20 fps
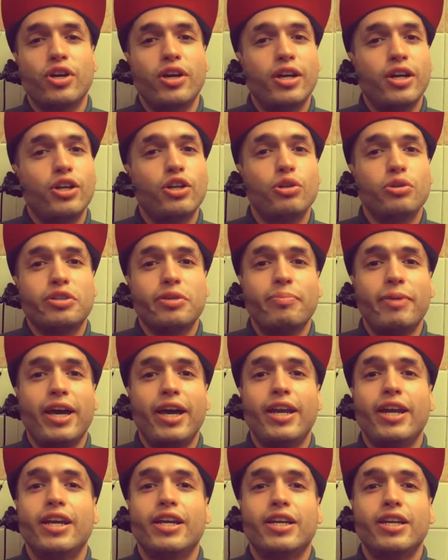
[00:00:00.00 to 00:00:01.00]
trying to do some
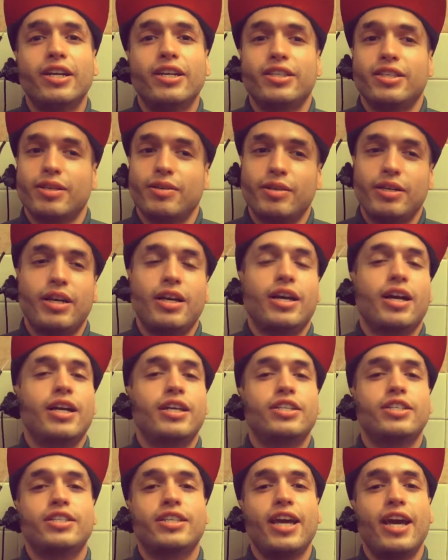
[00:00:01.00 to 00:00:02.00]
edit cuts.
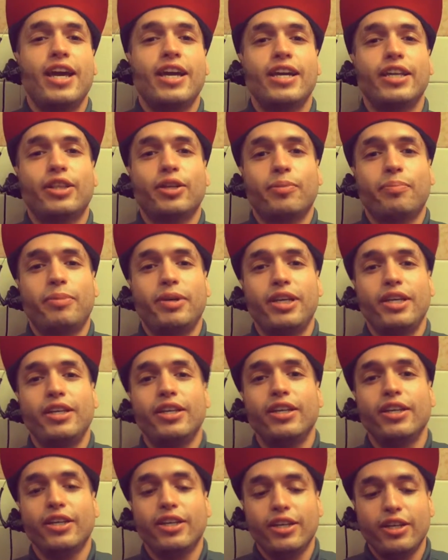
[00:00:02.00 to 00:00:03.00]
I just can't get the beat.
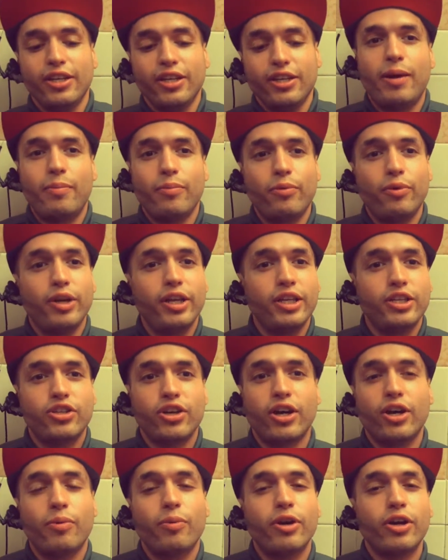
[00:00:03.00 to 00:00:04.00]
I'm really
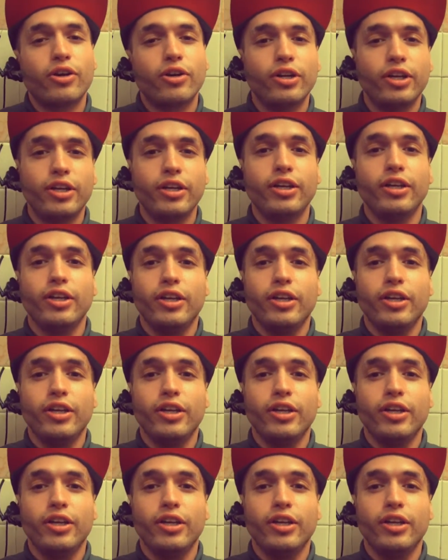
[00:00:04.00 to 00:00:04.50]
trying to work on it.